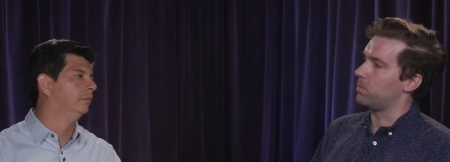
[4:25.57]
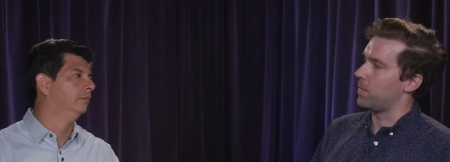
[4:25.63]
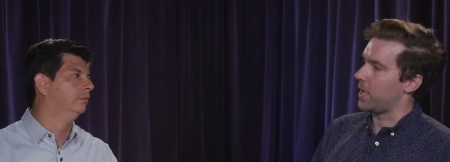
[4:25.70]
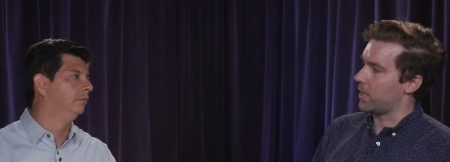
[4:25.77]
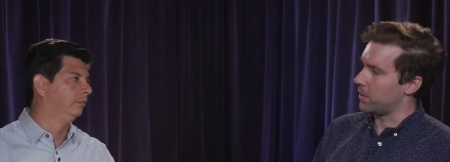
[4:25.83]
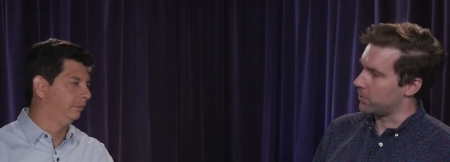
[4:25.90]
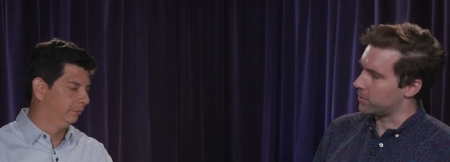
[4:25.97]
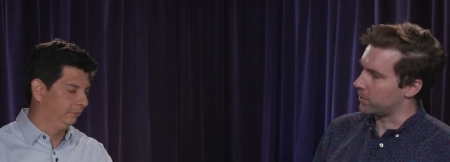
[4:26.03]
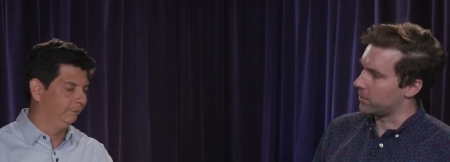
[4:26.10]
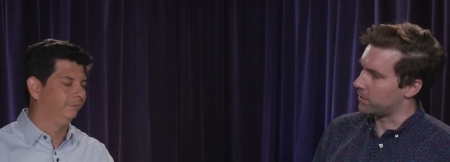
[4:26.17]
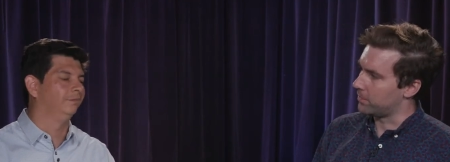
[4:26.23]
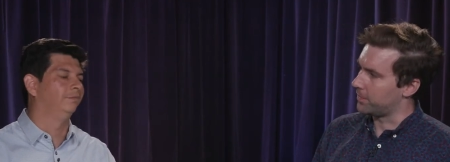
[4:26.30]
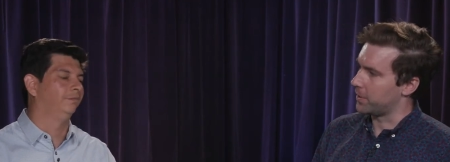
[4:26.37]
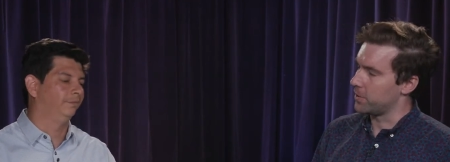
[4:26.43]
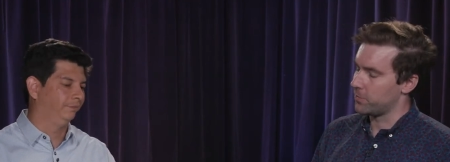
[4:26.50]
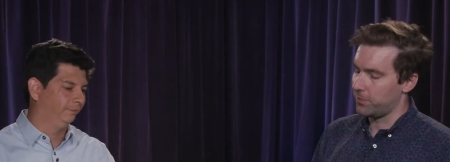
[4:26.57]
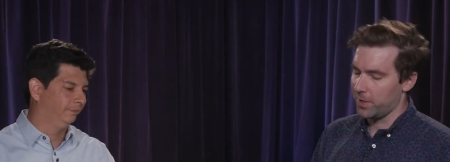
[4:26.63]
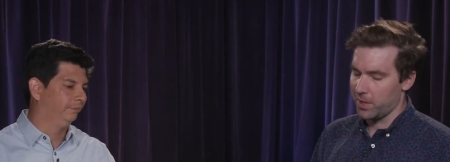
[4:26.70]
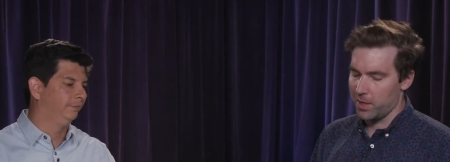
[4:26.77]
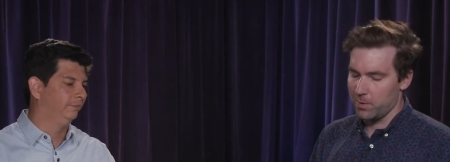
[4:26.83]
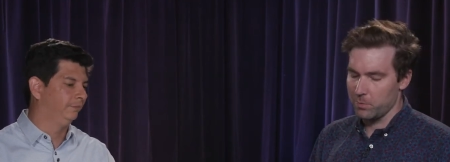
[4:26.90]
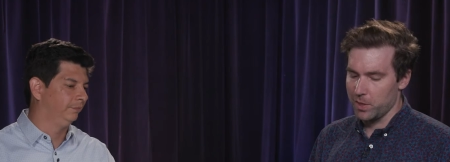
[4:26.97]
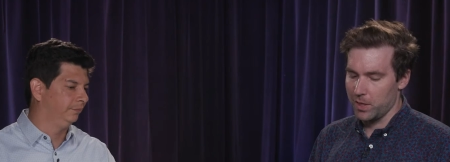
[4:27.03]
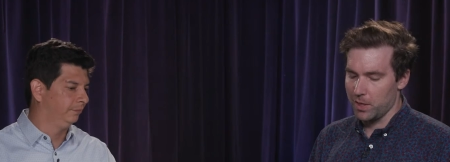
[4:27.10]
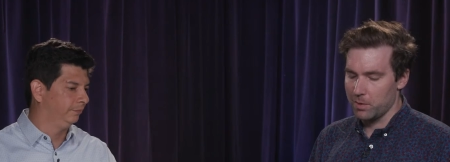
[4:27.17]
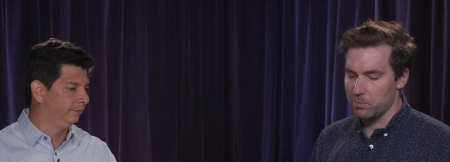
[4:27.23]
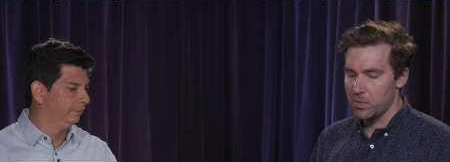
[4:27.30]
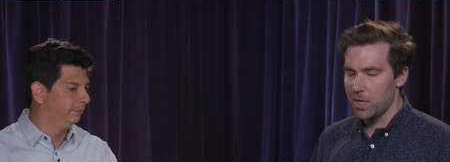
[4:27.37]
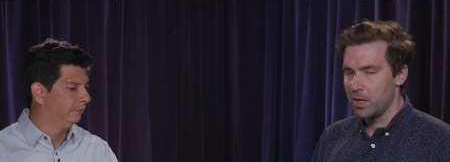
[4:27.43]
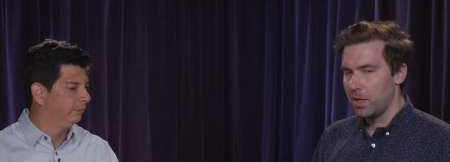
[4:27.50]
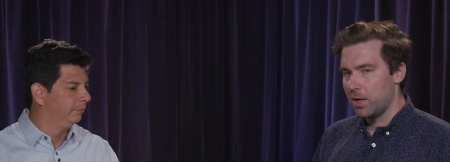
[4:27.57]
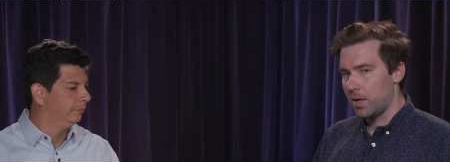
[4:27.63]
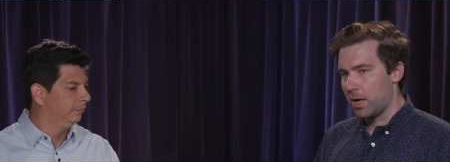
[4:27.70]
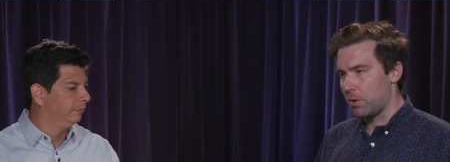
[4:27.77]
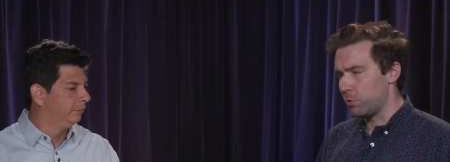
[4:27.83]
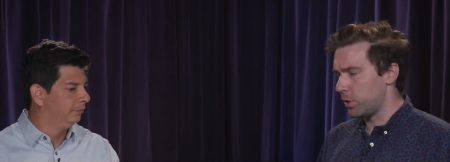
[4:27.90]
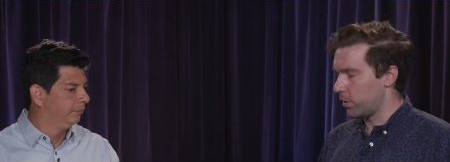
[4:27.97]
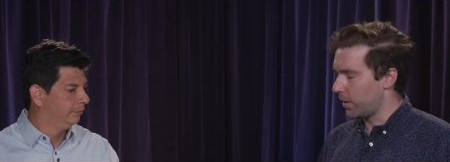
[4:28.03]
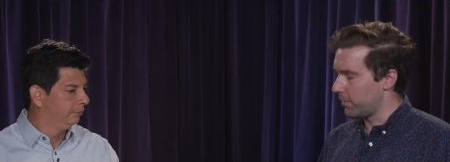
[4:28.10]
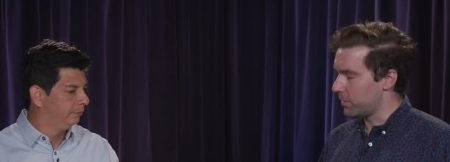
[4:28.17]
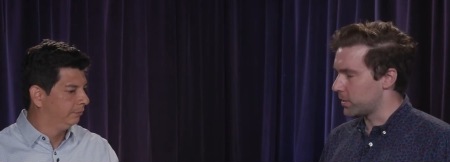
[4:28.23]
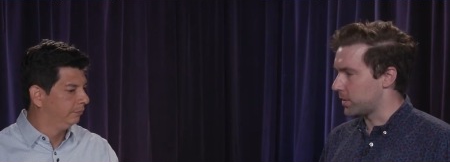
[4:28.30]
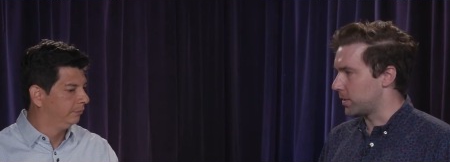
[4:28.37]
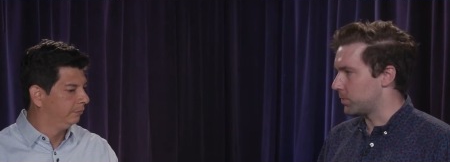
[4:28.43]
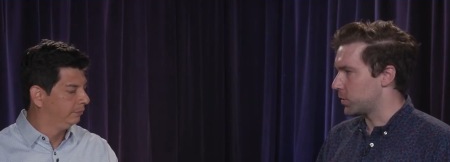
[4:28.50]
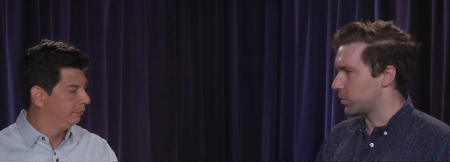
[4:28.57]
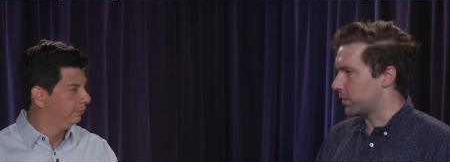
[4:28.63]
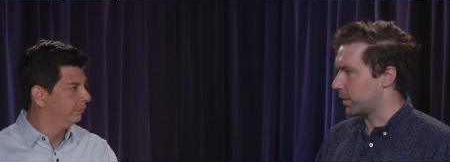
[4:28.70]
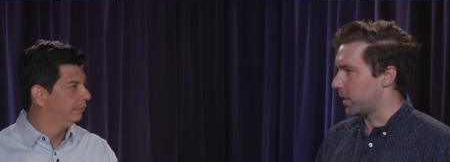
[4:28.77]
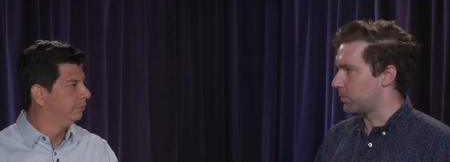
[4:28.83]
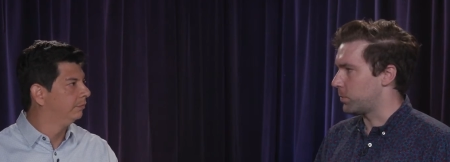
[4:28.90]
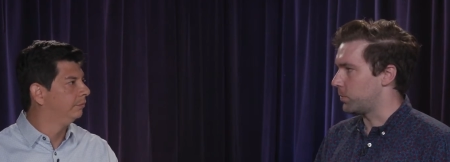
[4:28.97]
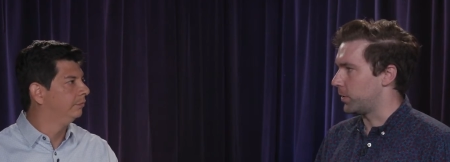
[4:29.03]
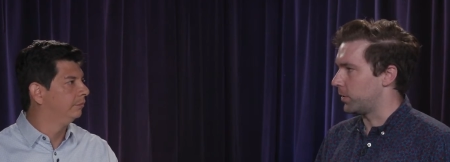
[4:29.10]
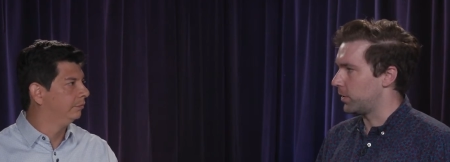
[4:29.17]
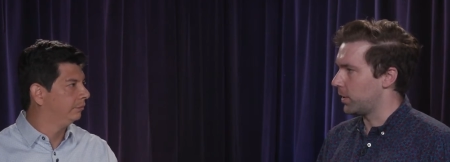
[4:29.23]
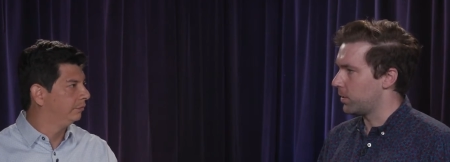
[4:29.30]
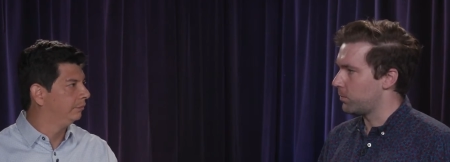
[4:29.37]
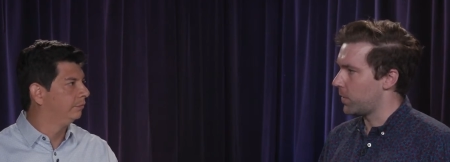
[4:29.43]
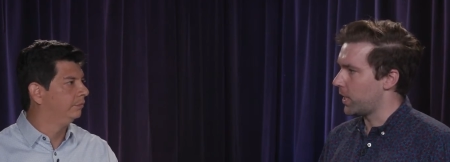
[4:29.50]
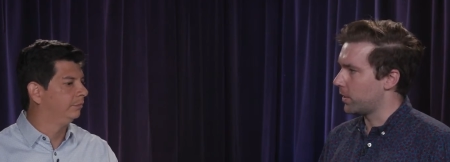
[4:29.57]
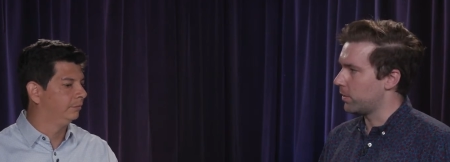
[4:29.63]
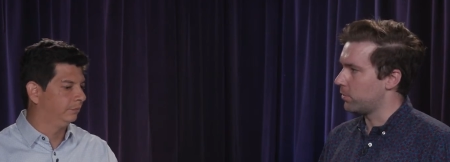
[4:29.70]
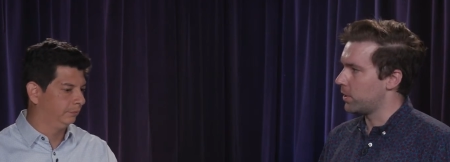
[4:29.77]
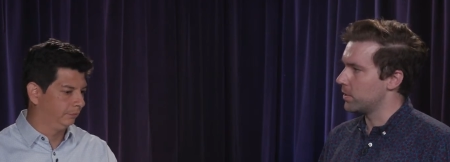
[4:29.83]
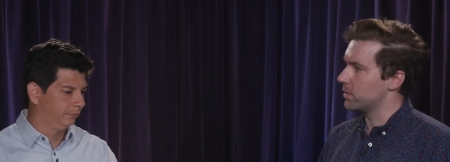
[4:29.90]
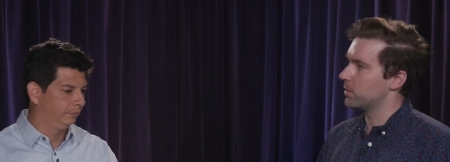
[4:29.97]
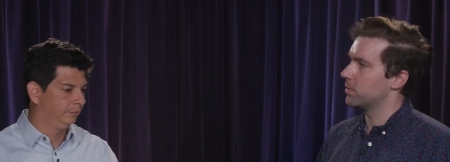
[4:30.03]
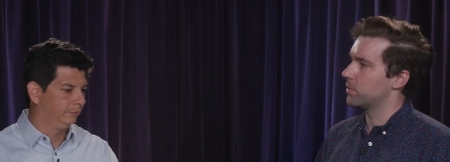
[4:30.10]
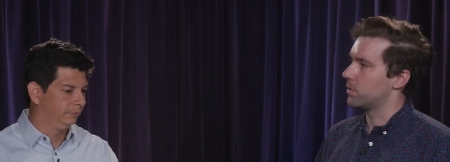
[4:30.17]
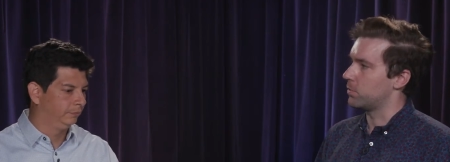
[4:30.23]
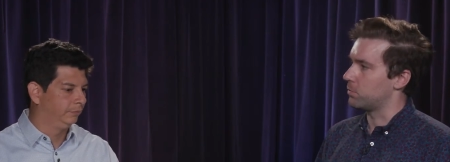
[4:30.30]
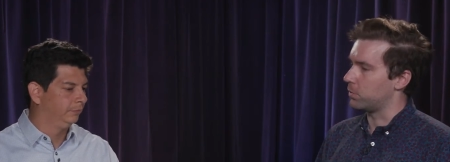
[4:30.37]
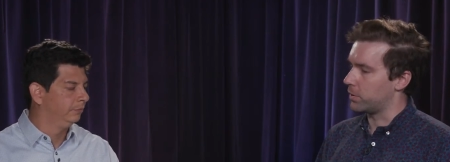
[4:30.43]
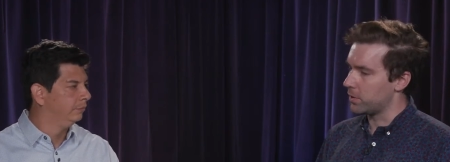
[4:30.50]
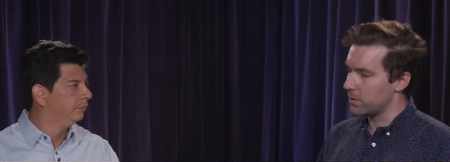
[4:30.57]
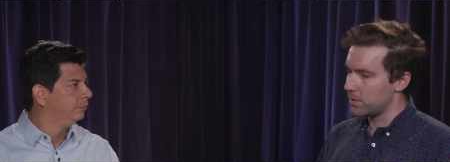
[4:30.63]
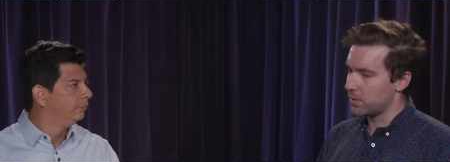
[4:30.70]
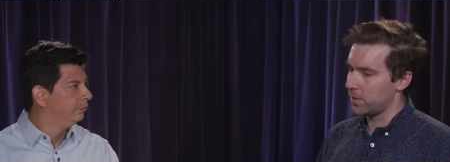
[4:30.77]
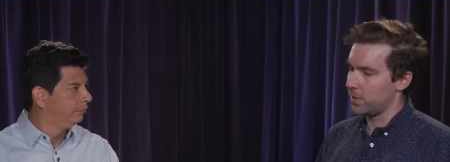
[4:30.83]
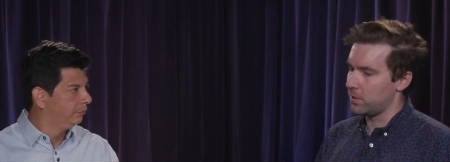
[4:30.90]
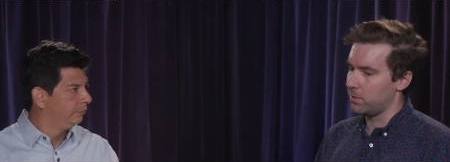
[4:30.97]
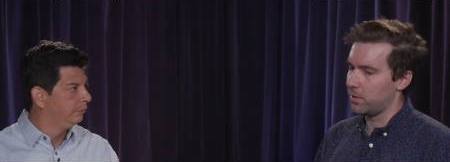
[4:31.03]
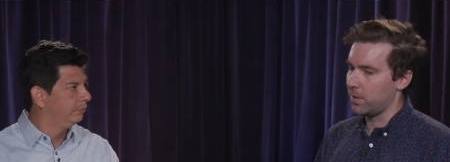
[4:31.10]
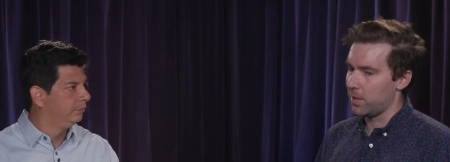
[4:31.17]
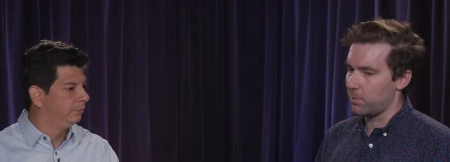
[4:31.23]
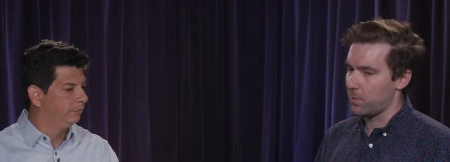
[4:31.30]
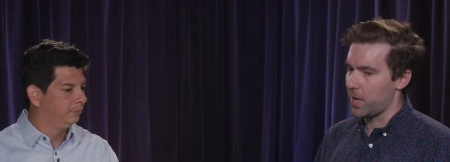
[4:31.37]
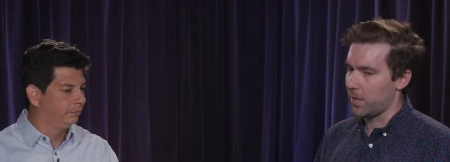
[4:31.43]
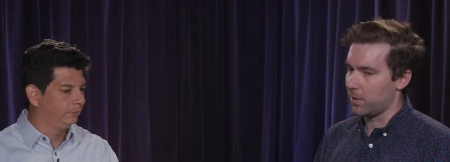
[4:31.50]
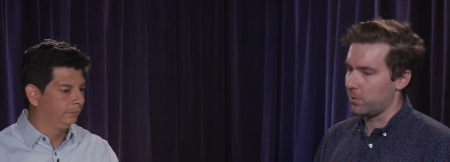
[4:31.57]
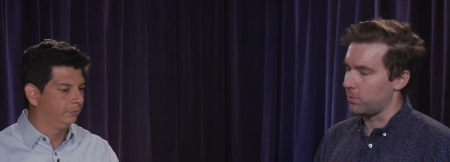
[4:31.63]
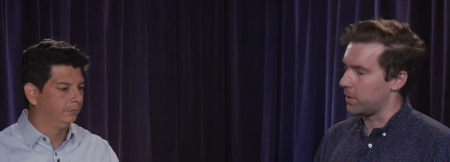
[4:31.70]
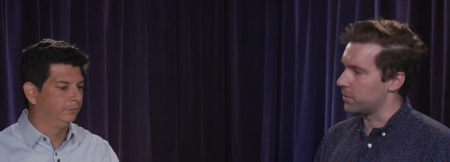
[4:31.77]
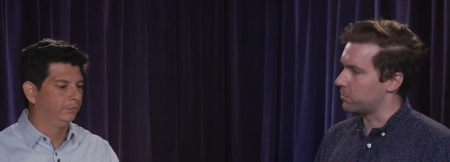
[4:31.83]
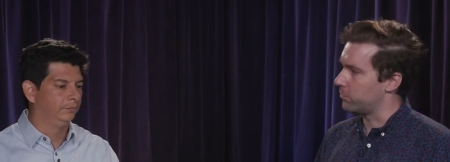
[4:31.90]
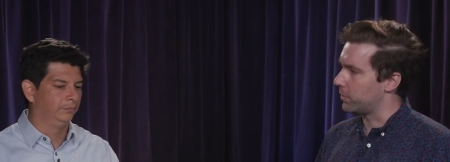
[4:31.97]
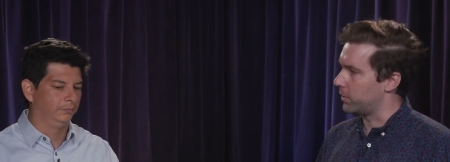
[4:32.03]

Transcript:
Speaker 1: managing the device via MDM. Uh, we don't have the same sort of capability on macOS, so good security on macOS